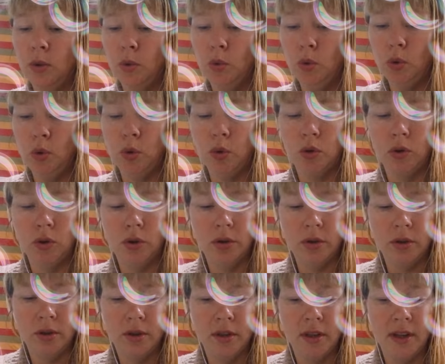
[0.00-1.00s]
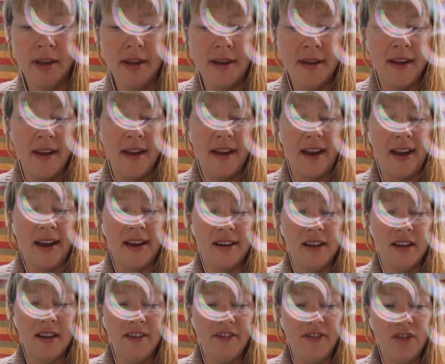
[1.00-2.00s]
Woo! And
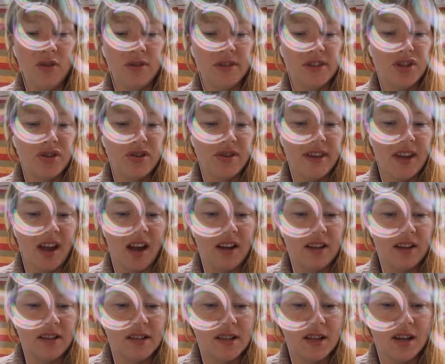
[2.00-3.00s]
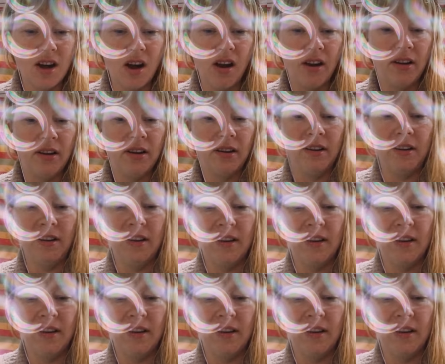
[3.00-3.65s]
if you're too young to know,